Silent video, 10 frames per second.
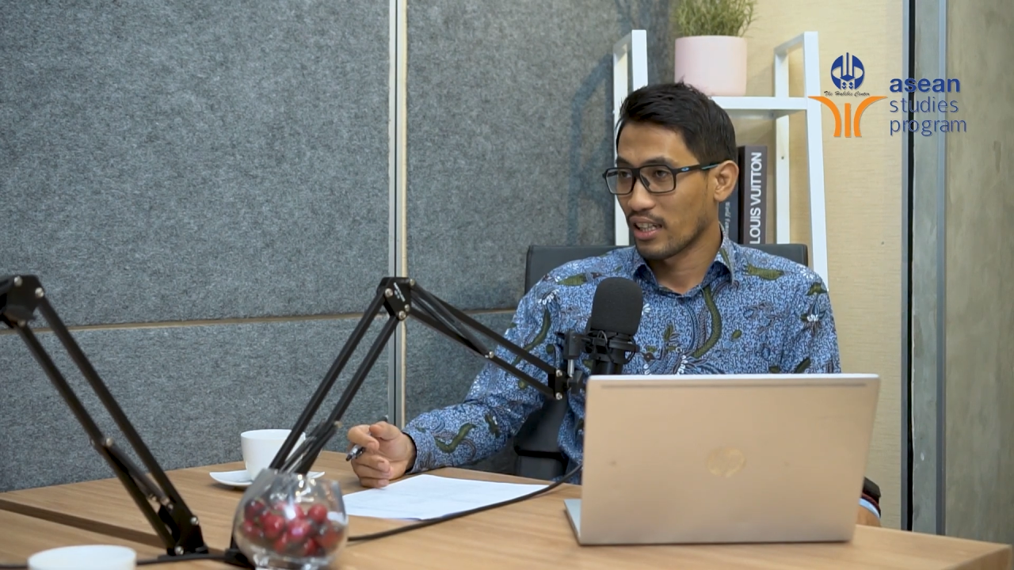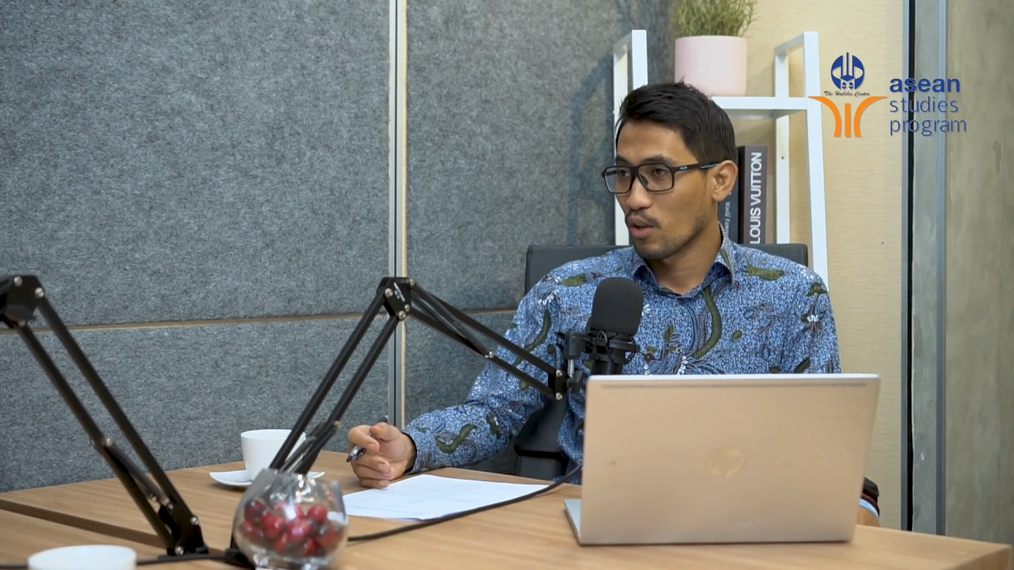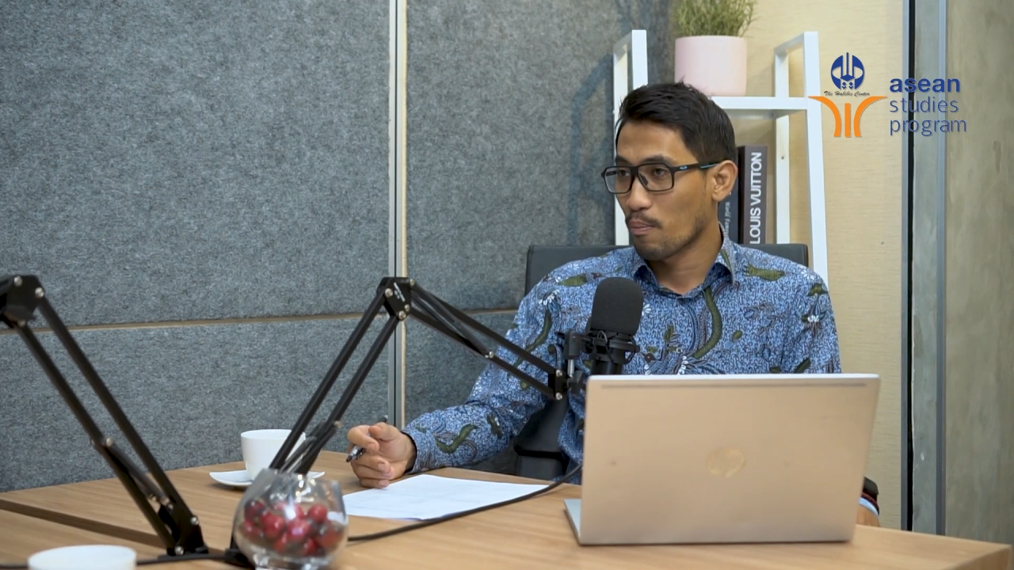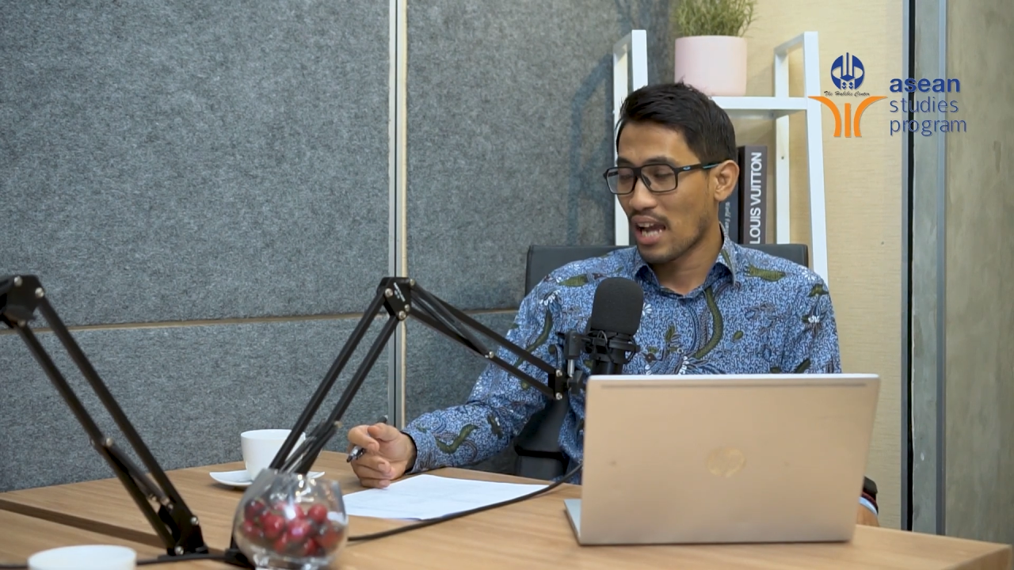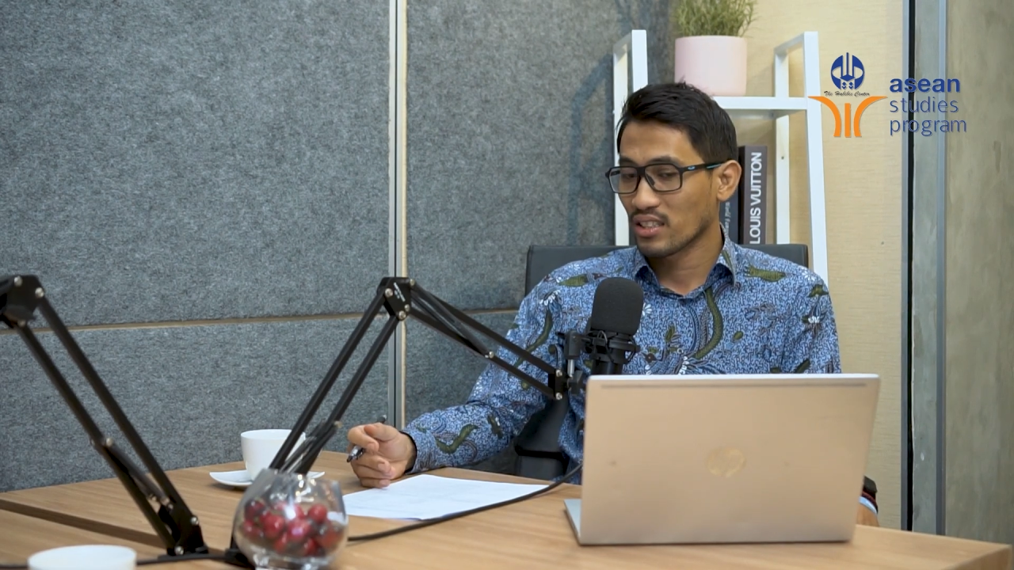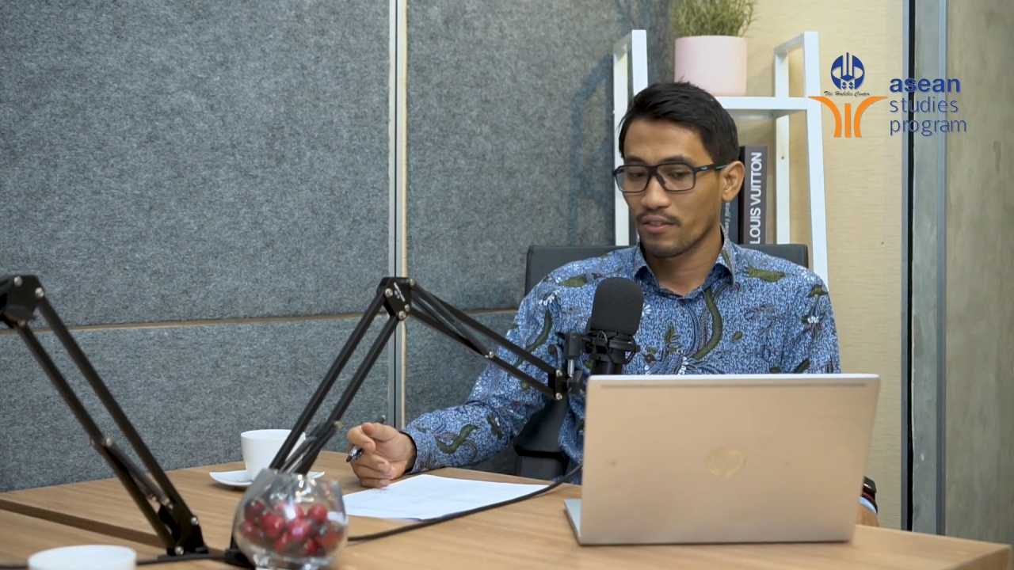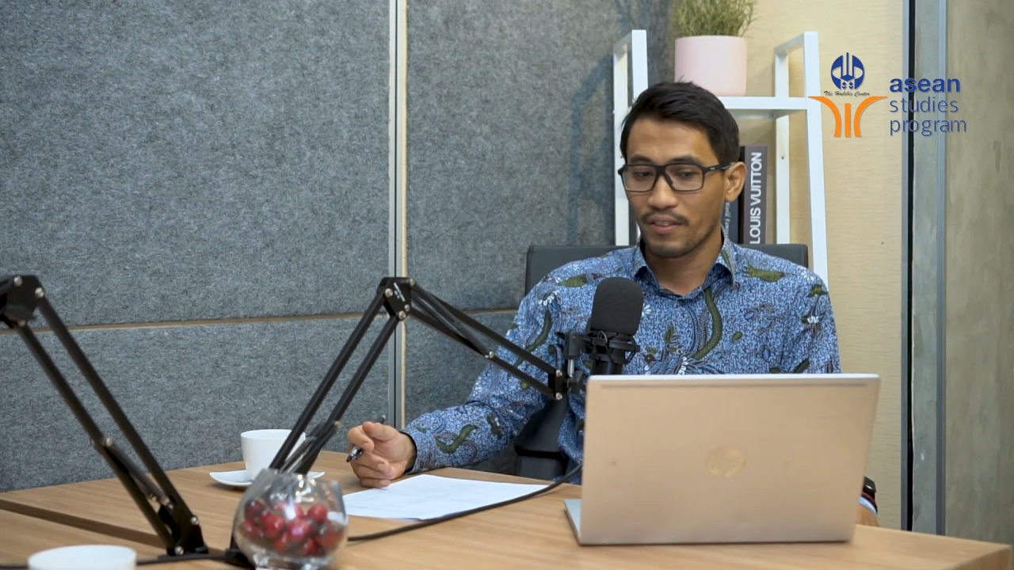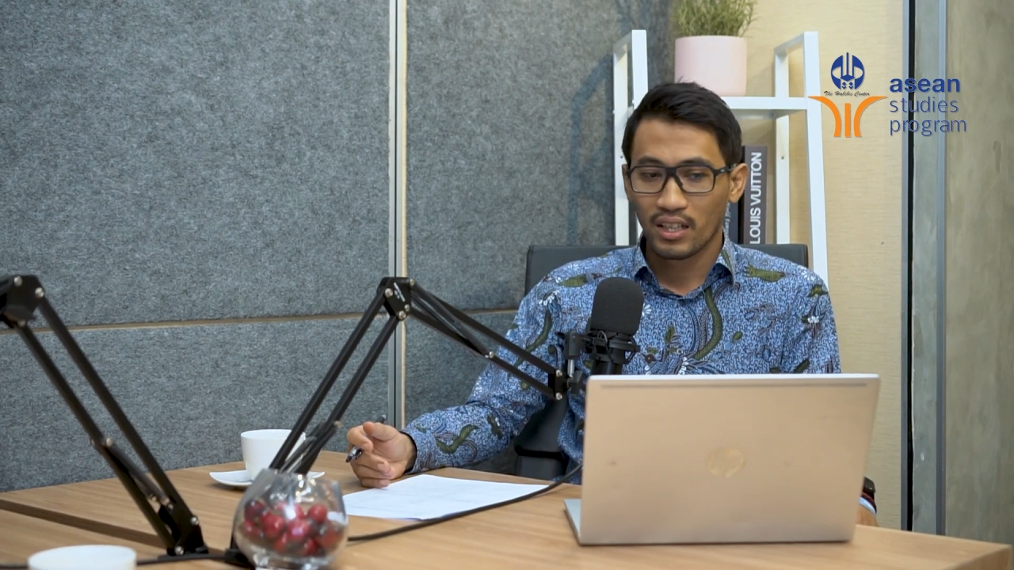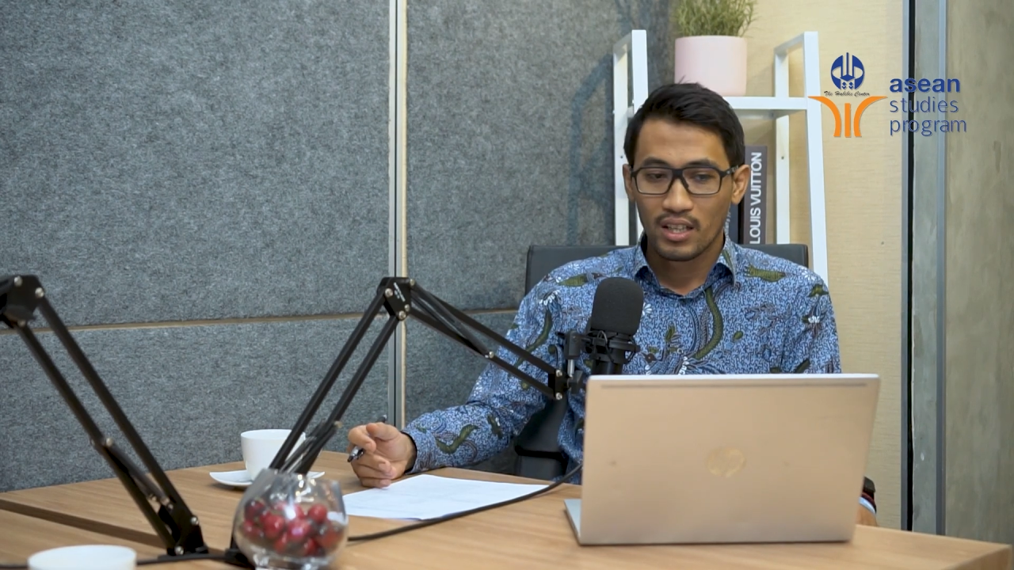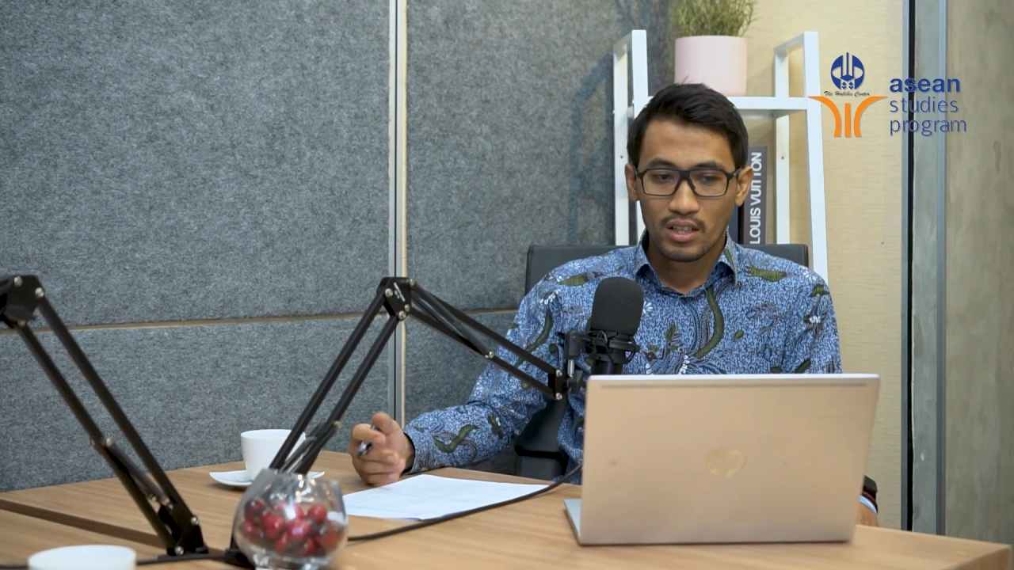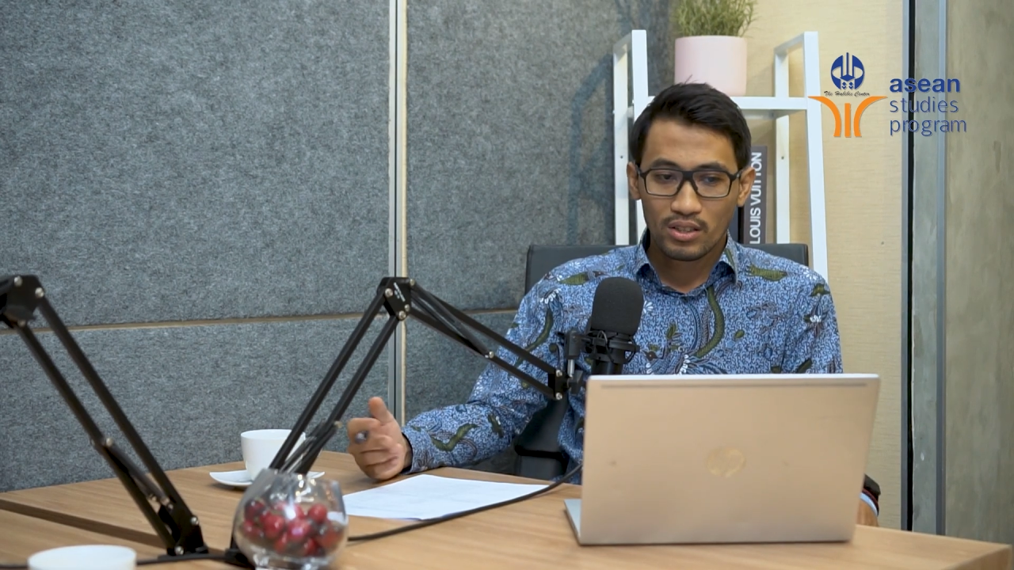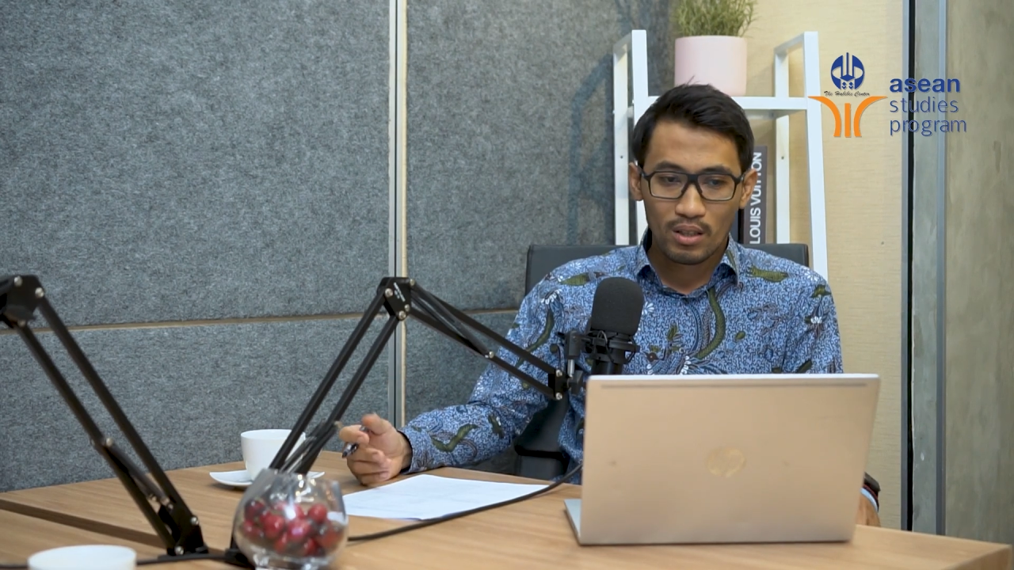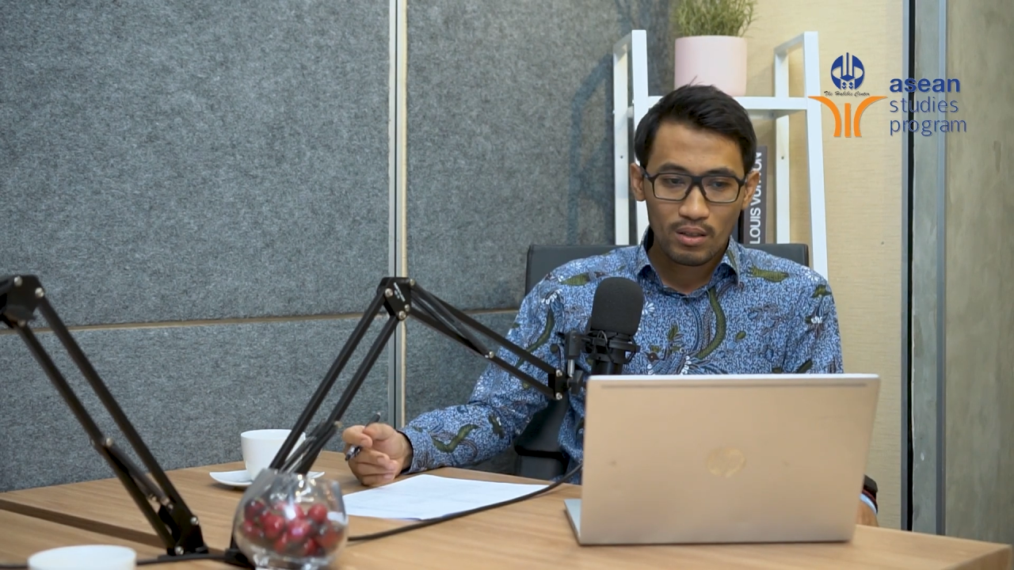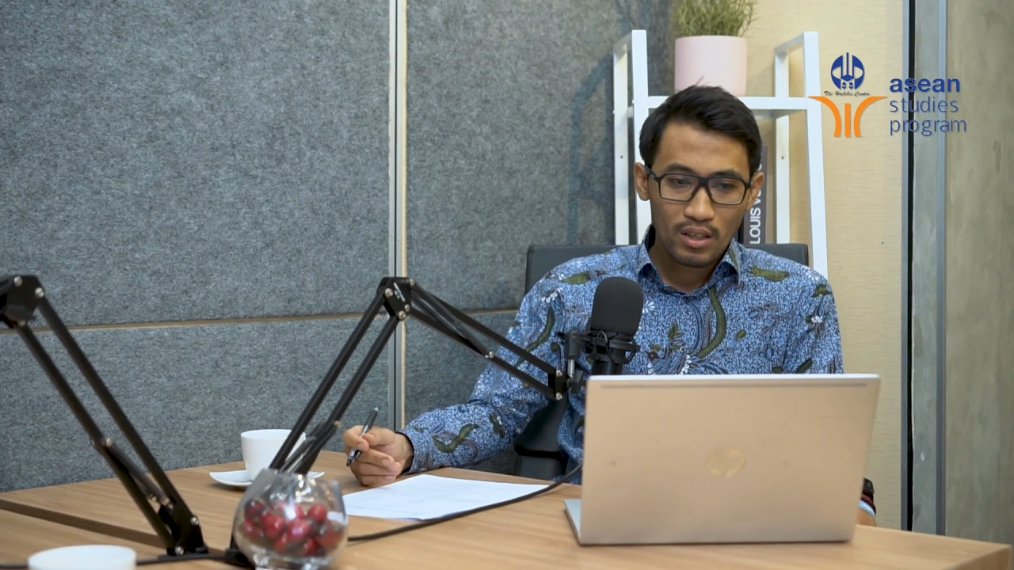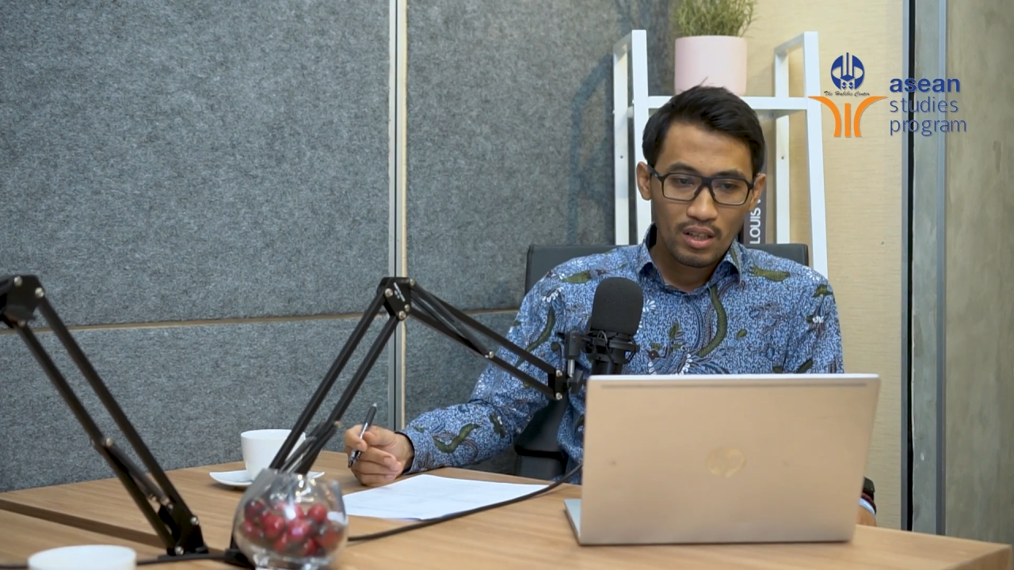Indo-Pacific.
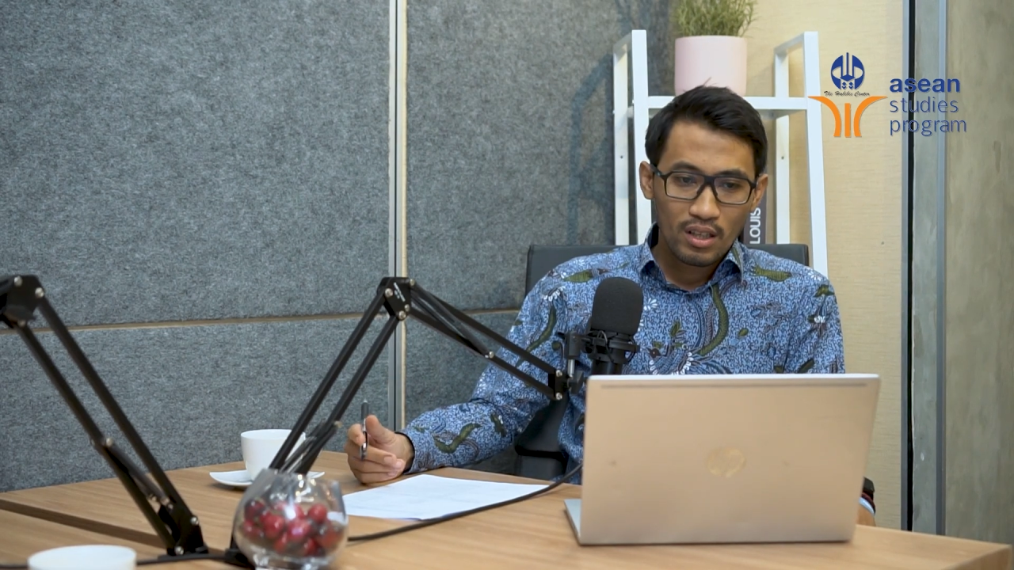So